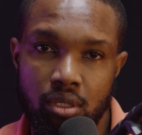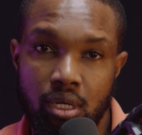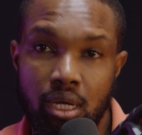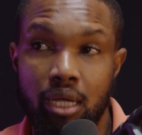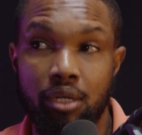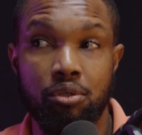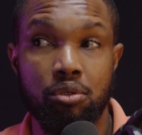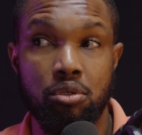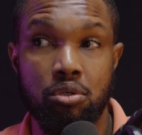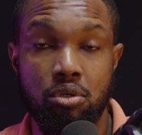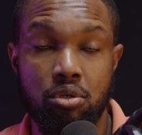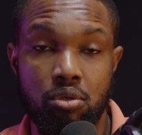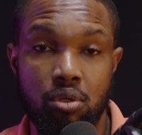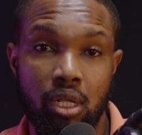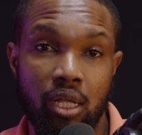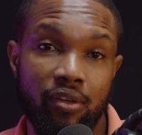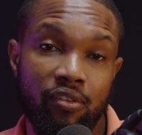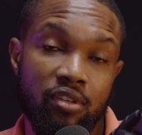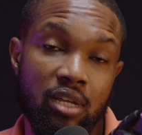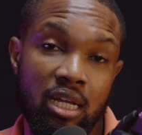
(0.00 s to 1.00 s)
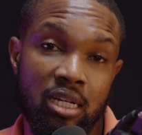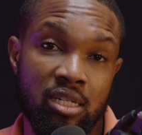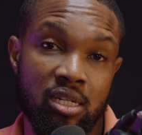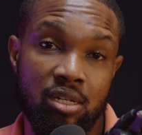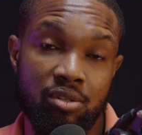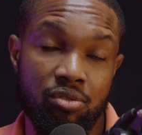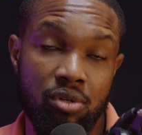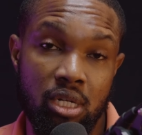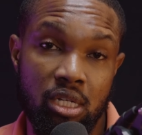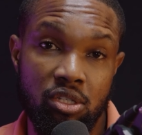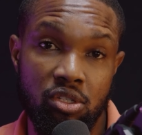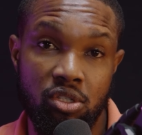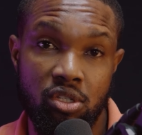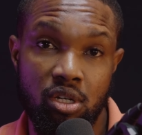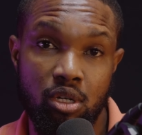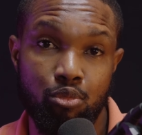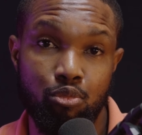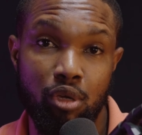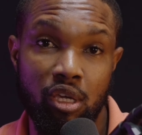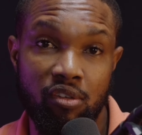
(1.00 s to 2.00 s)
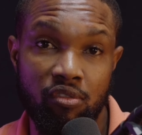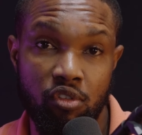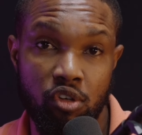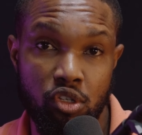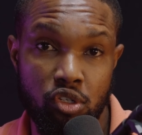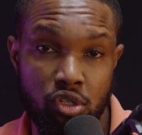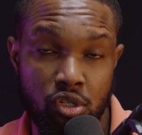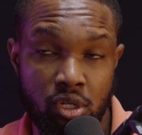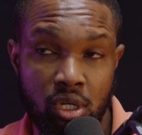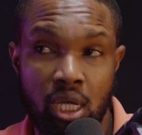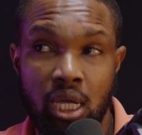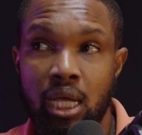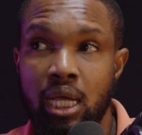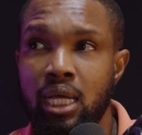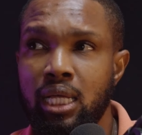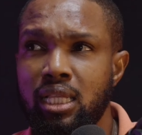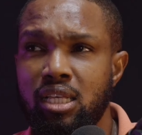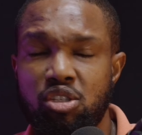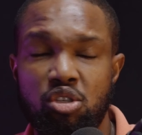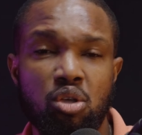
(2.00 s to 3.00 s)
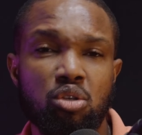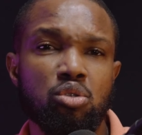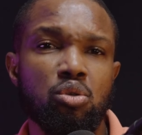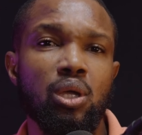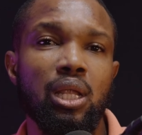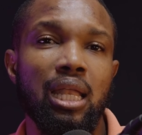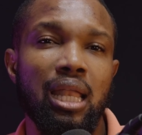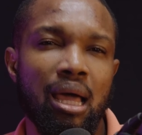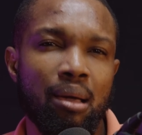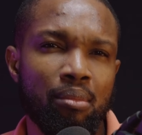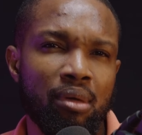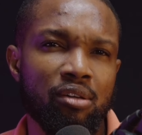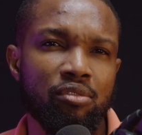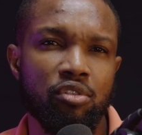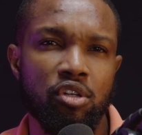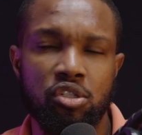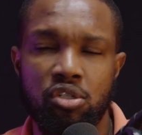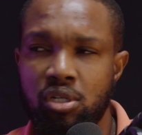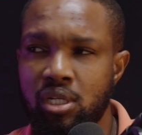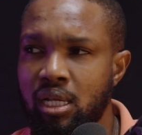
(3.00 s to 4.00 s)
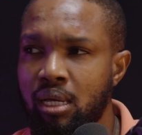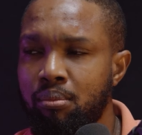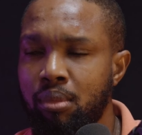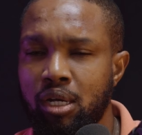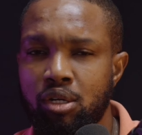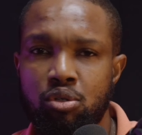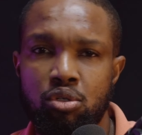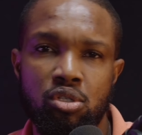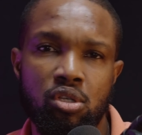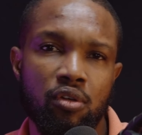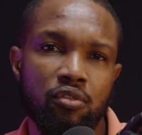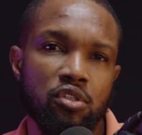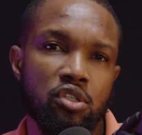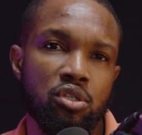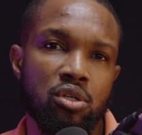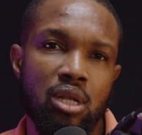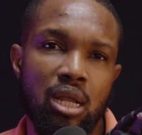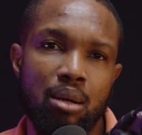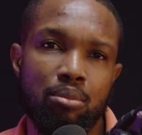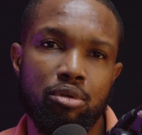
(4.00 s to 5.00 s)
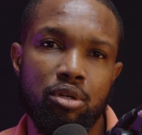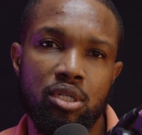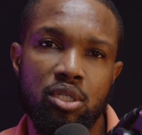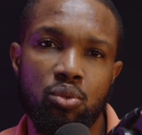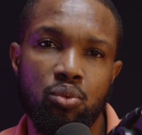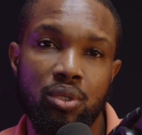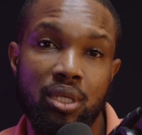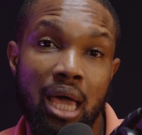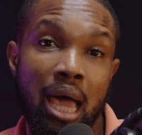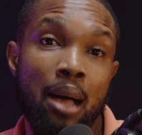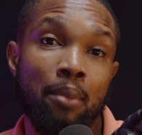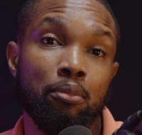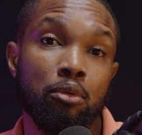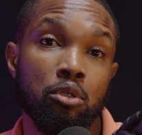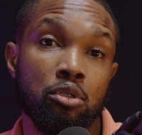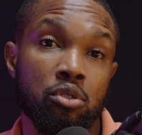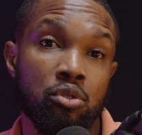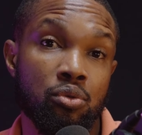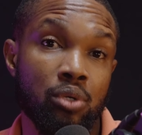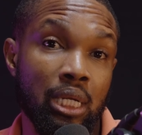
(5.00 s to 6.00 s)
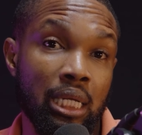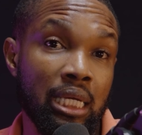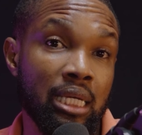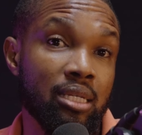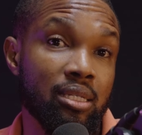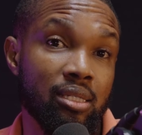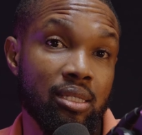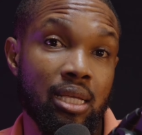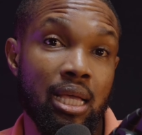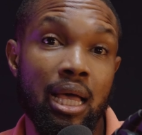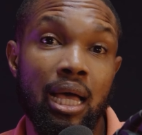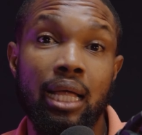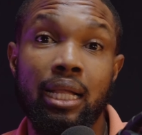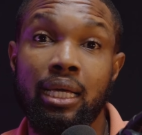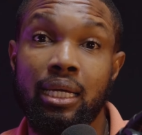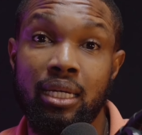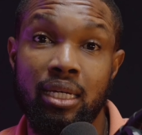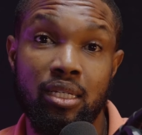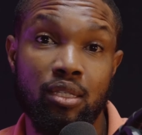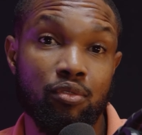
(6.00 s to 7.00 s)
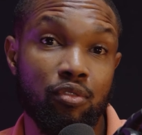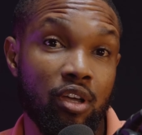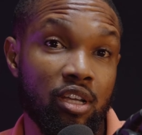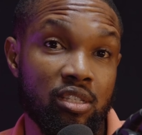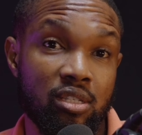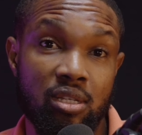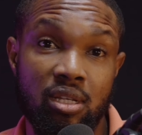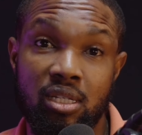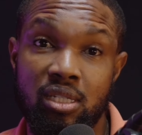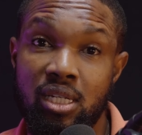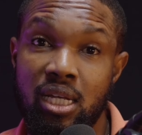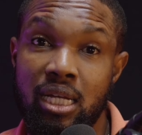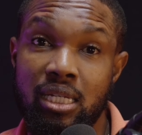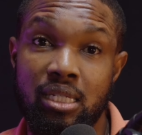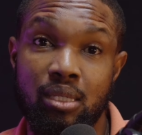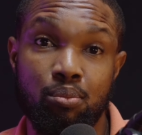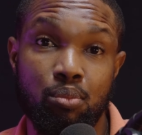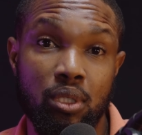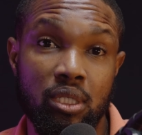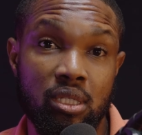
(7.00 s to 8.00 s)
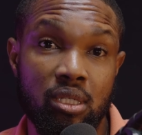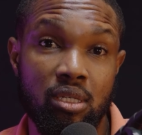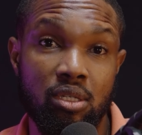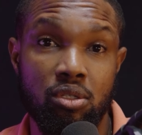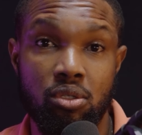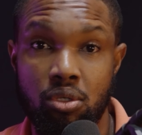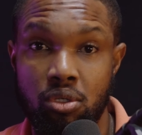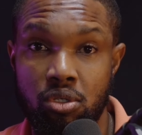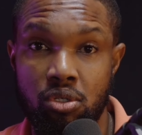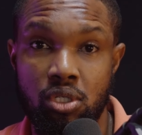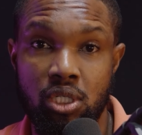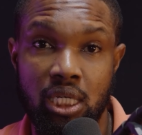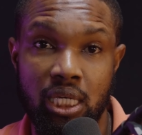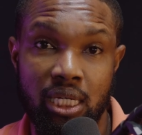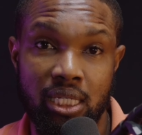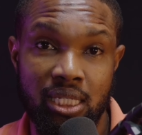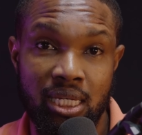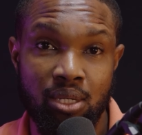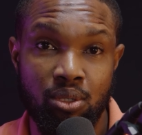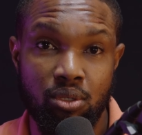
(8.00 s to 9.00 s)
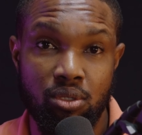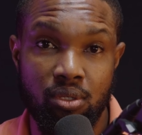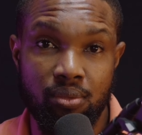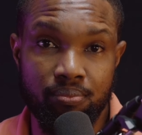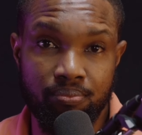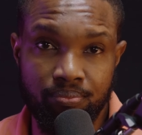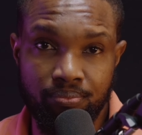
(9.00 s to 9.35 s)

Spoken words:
I know Google actually released their Bing version. There's also a Llama version that Microsoft is collaborating with Apple to release, and I hear it's faster than ChatGPT, so you should check it out.